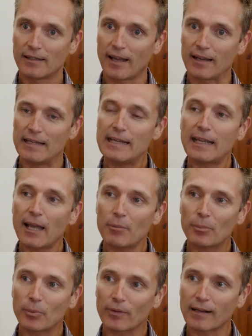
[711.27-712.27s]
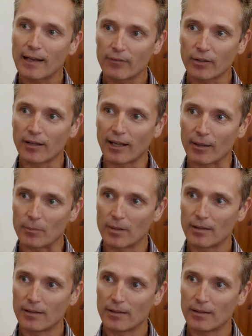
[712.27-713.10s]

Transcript: and he came up with a clever name,